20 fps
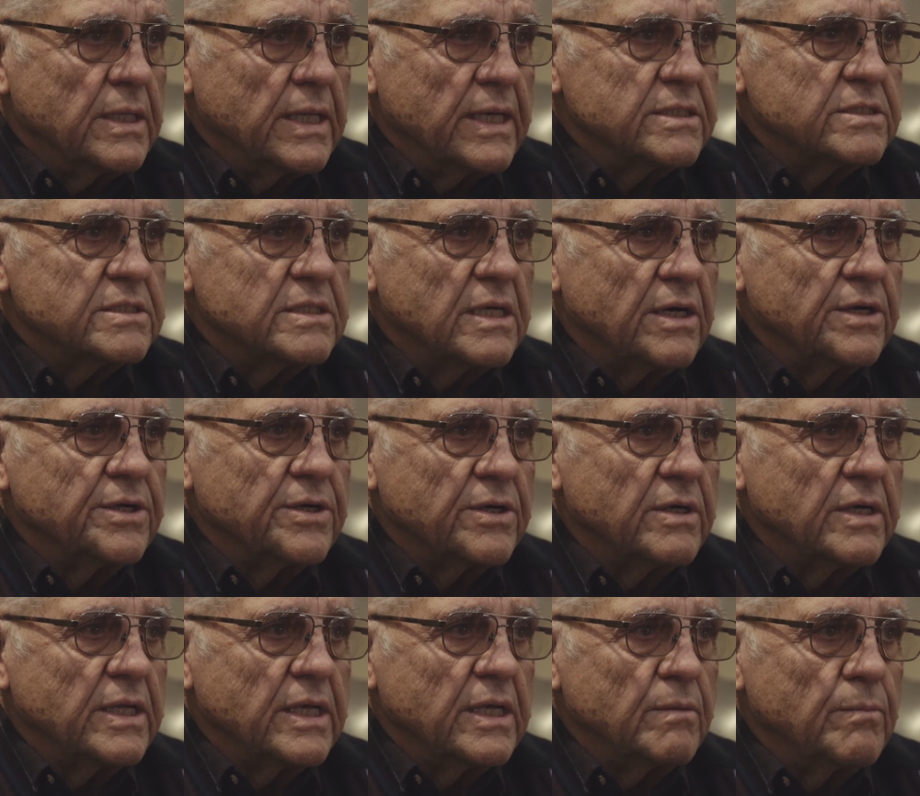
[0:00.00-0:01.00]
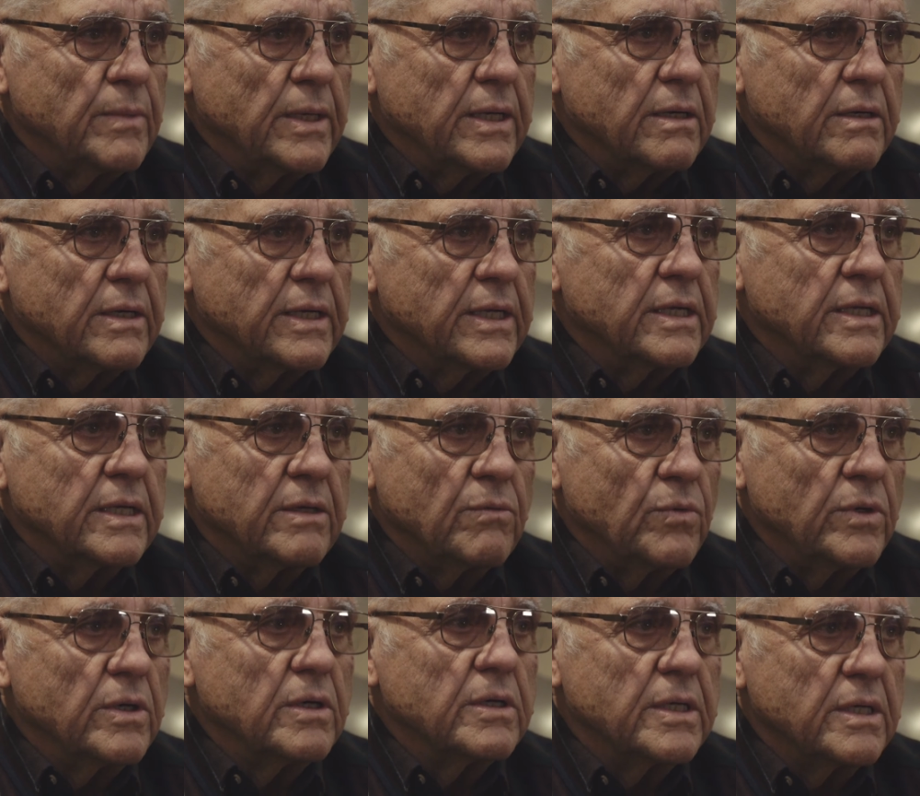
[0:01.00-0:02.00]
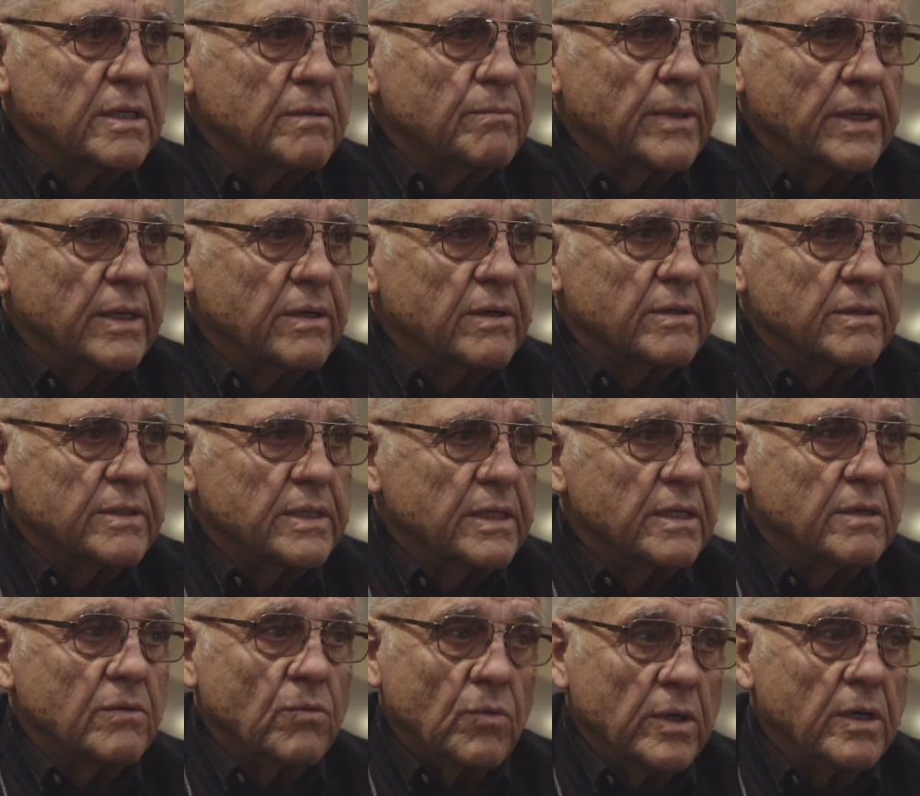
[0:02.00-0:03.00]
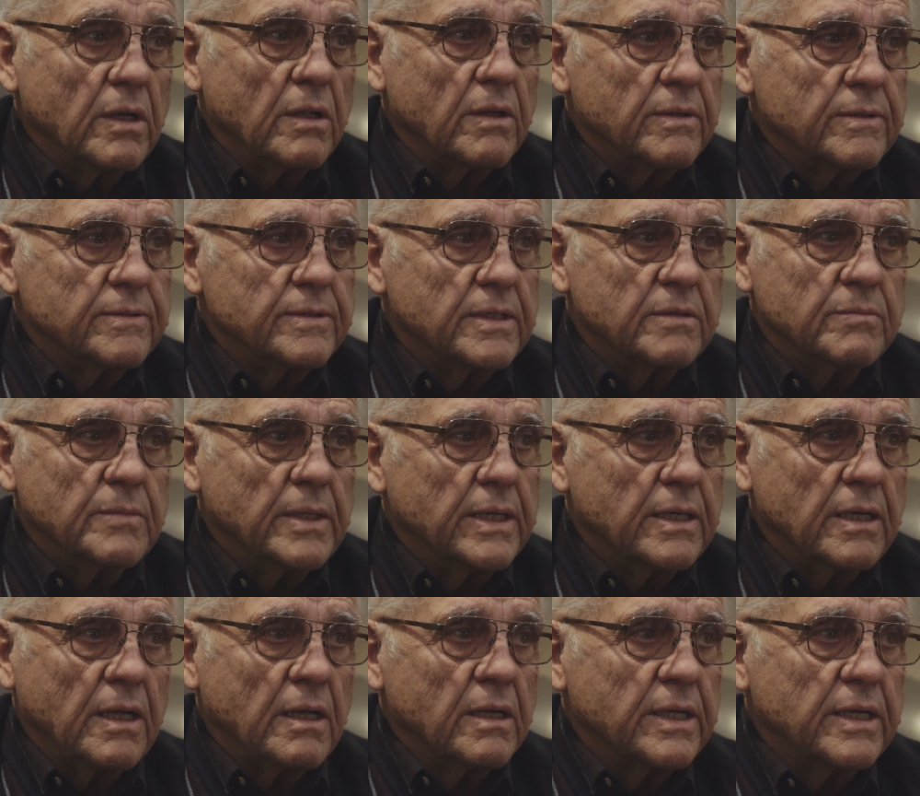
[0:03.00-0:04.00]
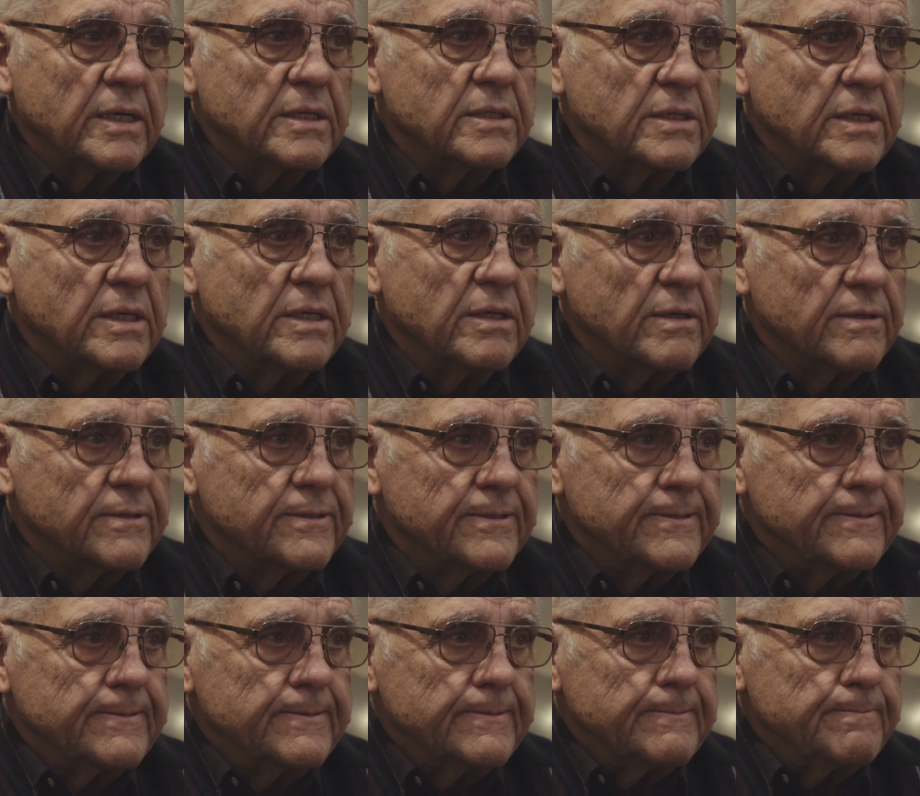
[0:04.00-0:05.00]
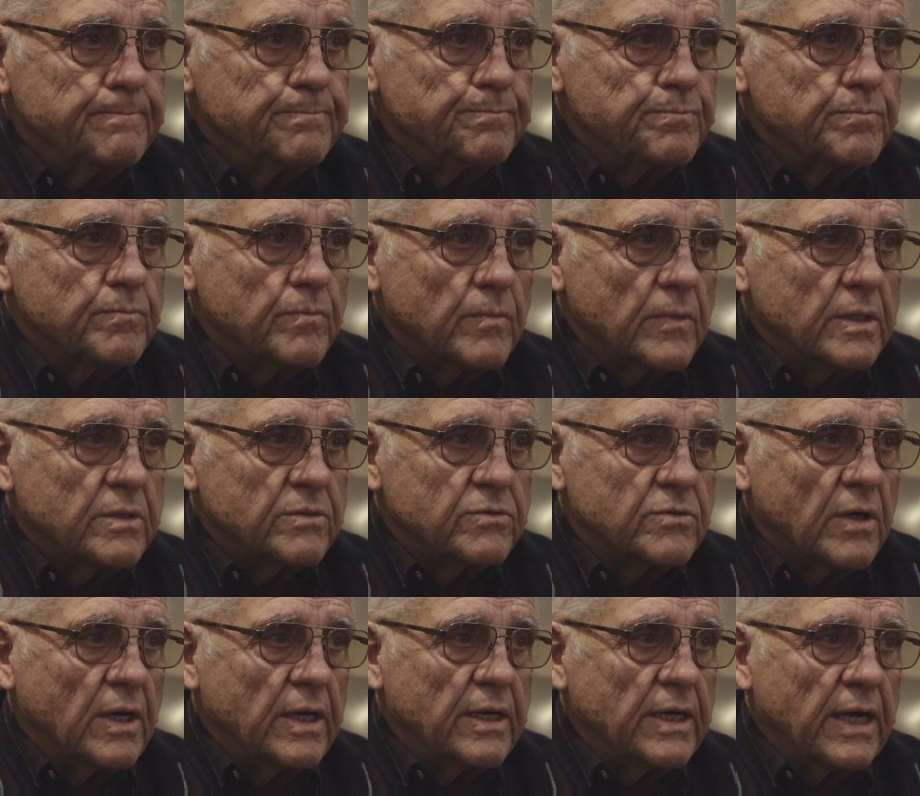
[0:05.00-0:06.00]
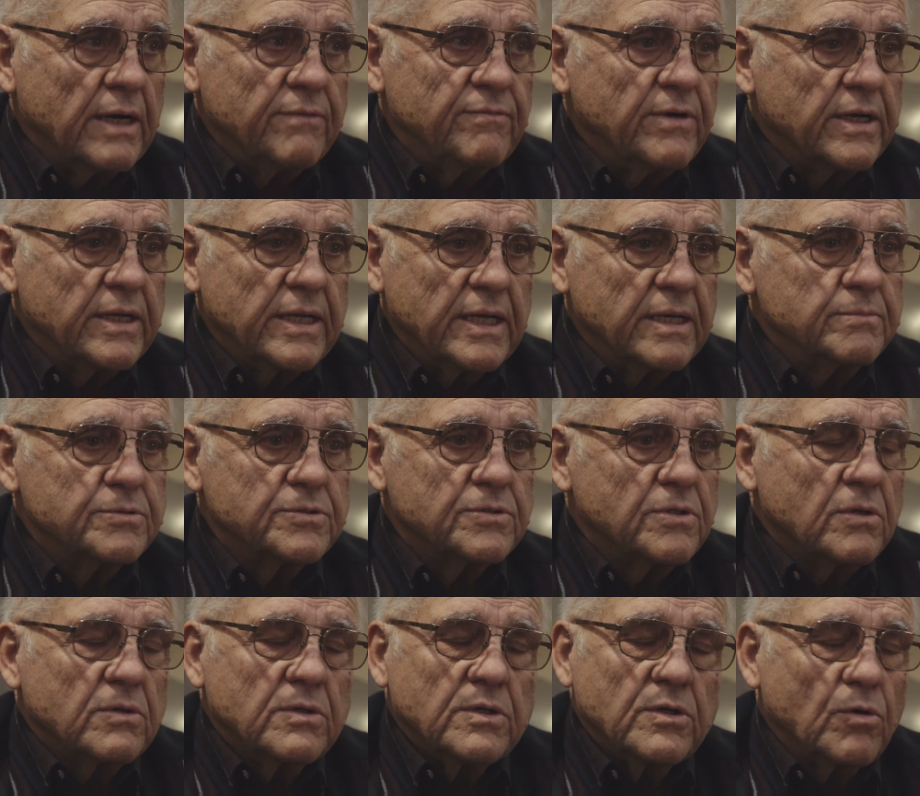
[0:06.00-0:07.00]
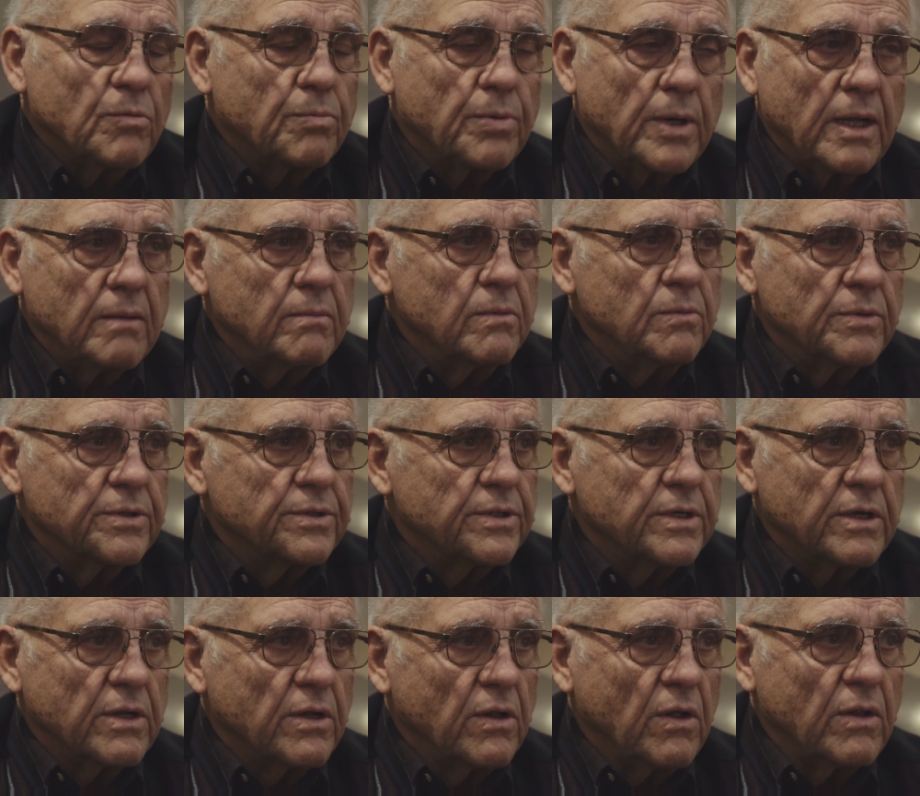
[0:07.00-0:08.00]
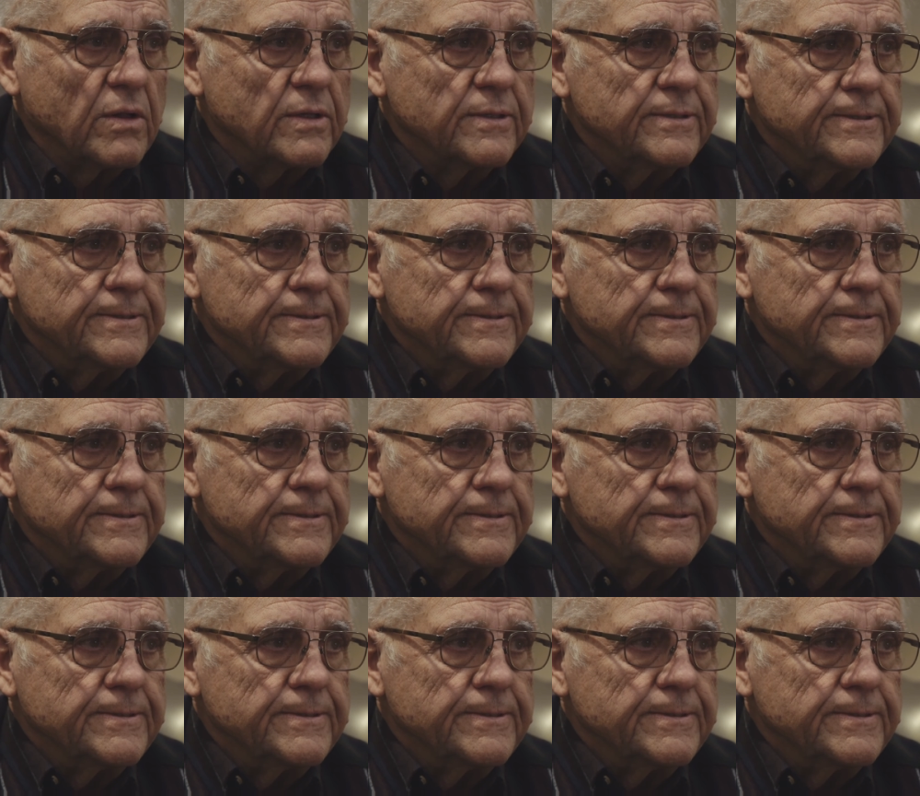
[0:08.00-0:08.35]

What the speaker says: that's how you're going to get better, and it will get better. It will. I'll guarantee you. And so I've had absolutely no problem with it at all.